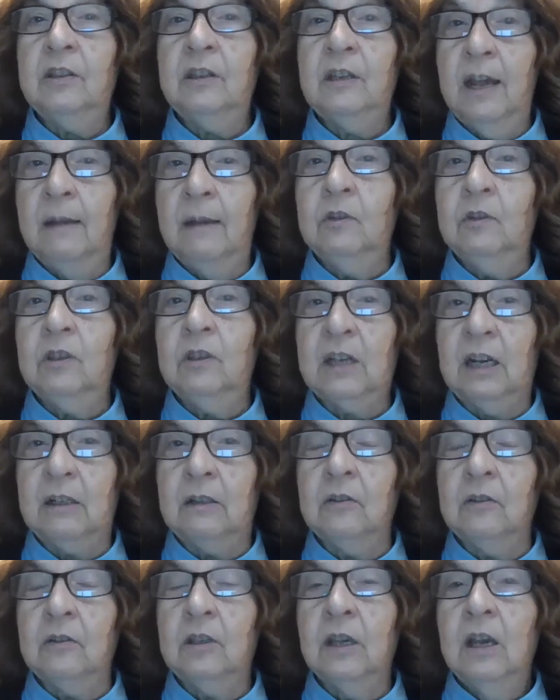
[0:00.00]
stem
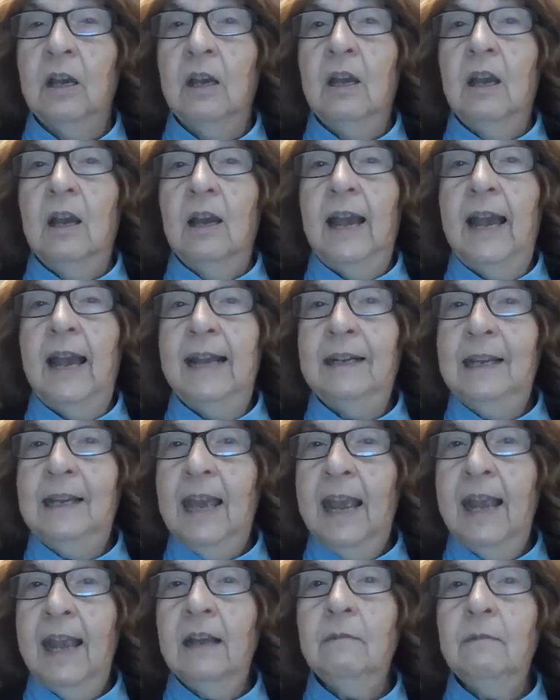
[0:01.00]
cells and
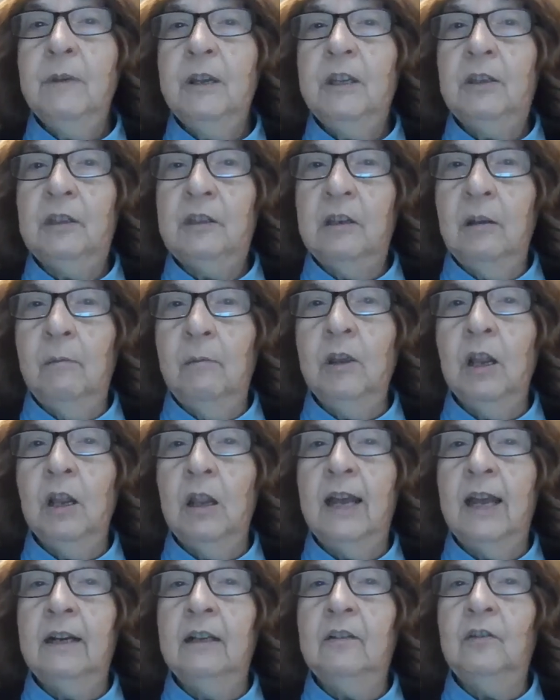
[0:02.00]
can be
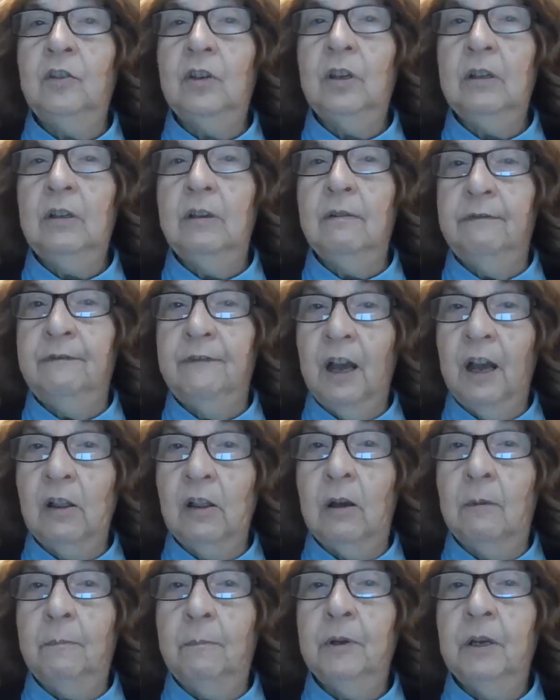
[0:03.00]
stimulated to
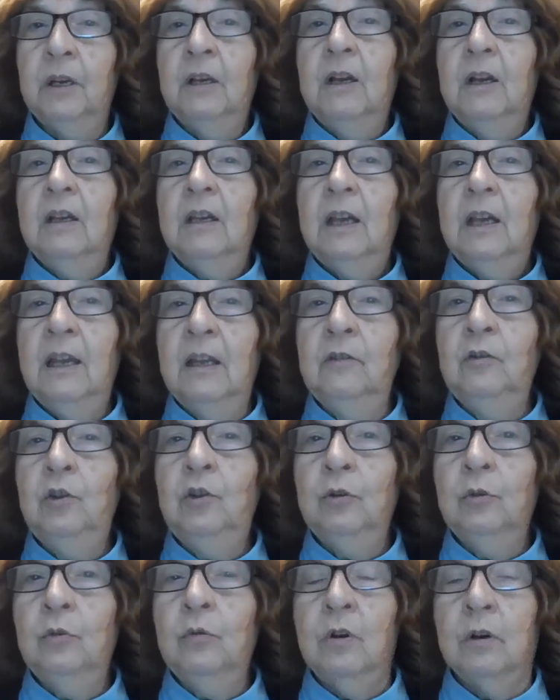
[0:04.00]
develop
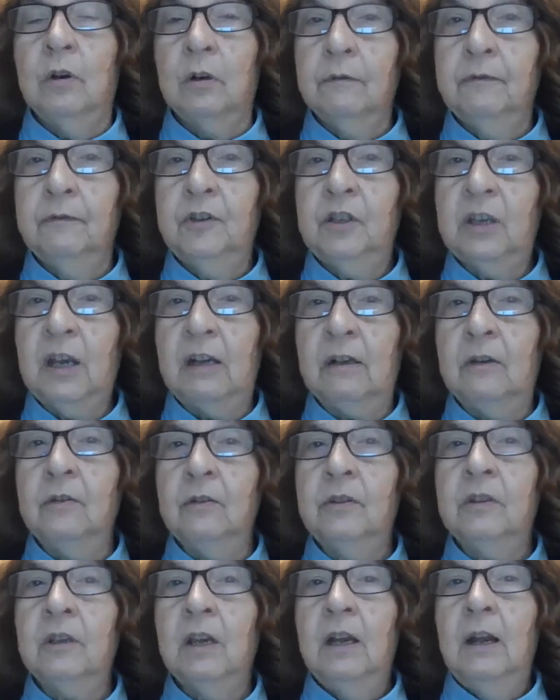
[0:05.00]
into nerve
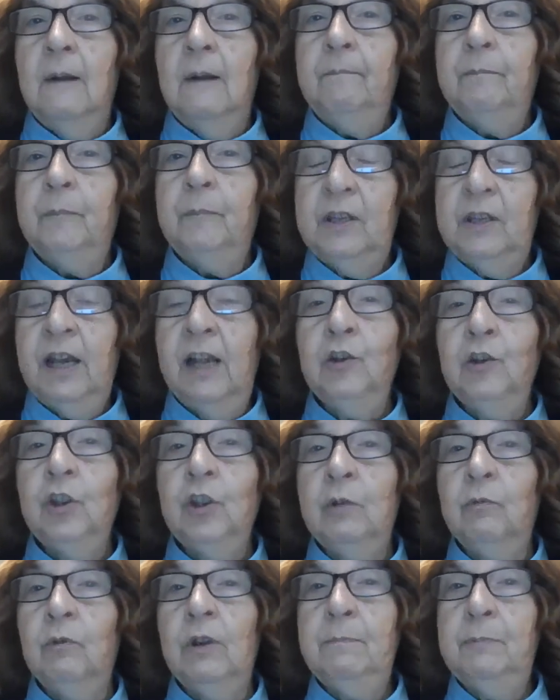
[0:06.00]
cells,
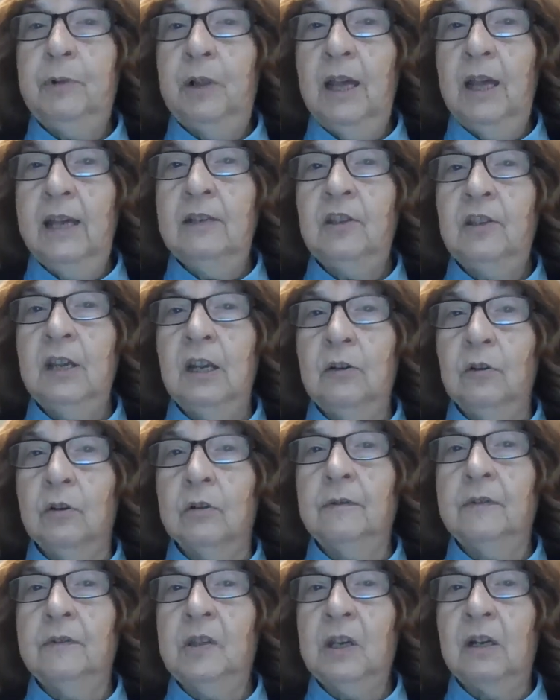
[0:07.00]
potentially replacing
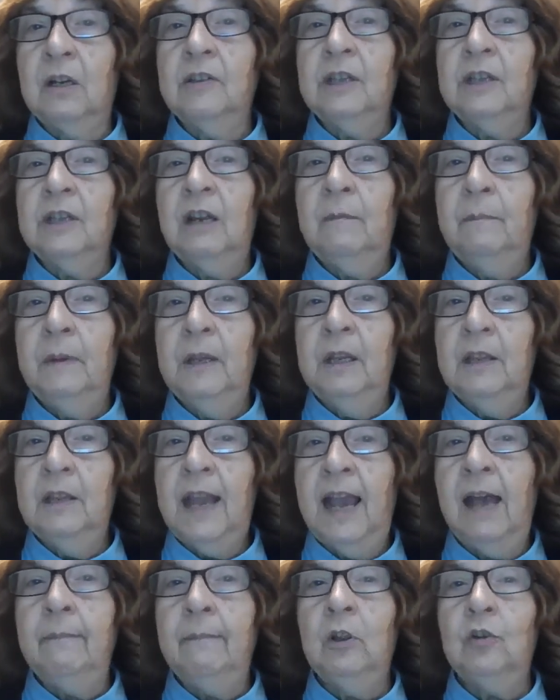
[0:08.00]
nerve cells that have been
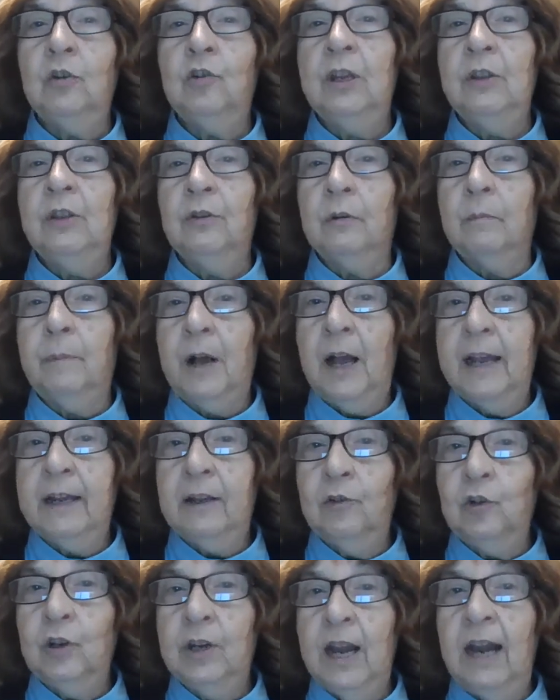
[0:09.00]
damaged either by
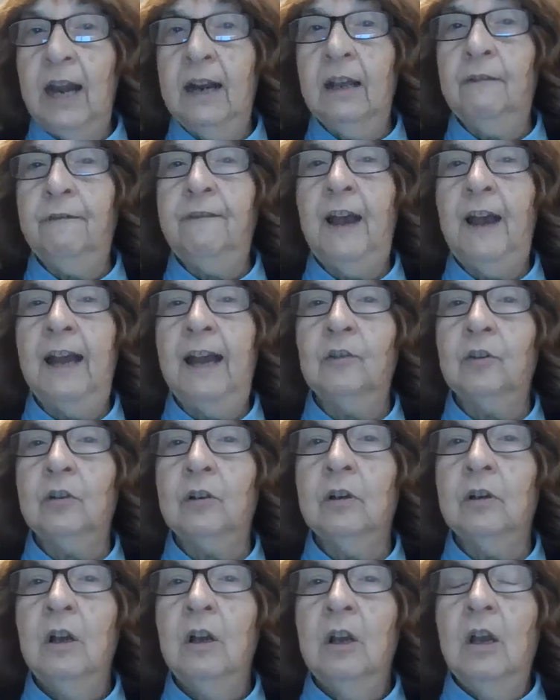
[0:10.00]
a genetic
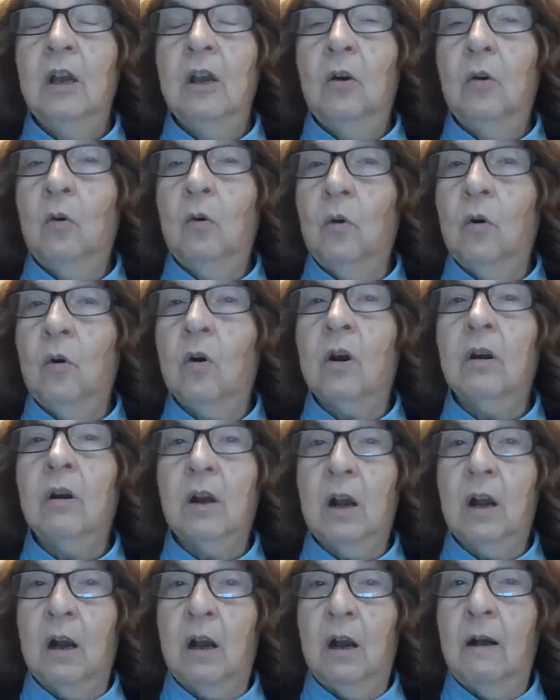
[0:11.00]
factor
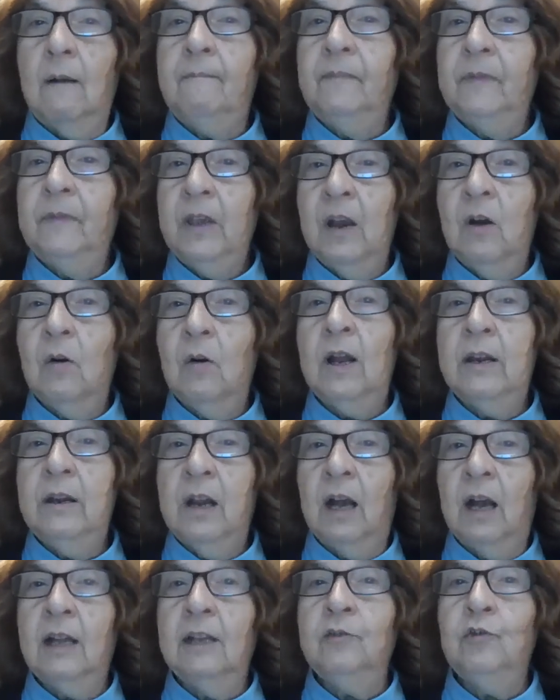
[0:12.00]
or um, you know a
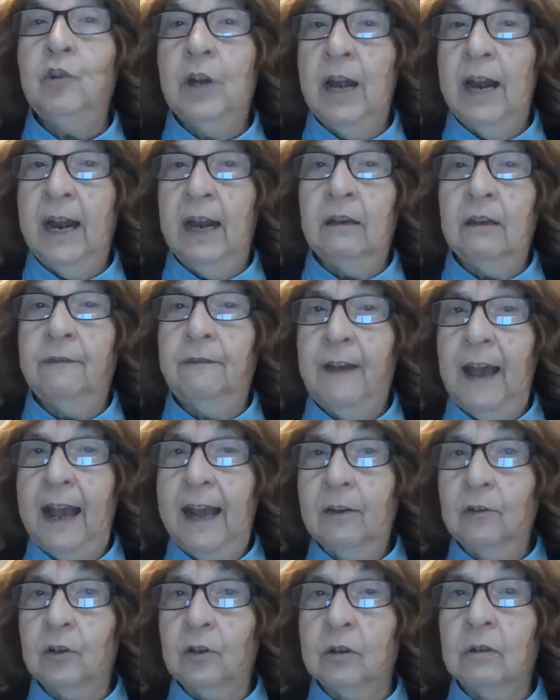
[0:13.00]
non-genetic
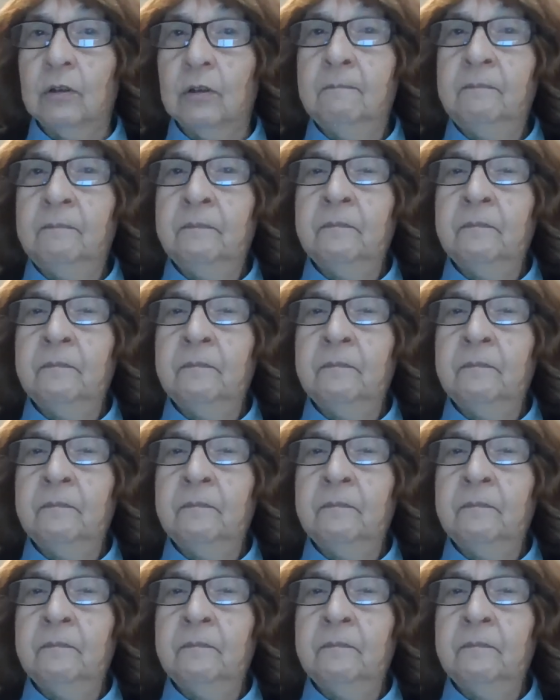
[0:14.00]
factor.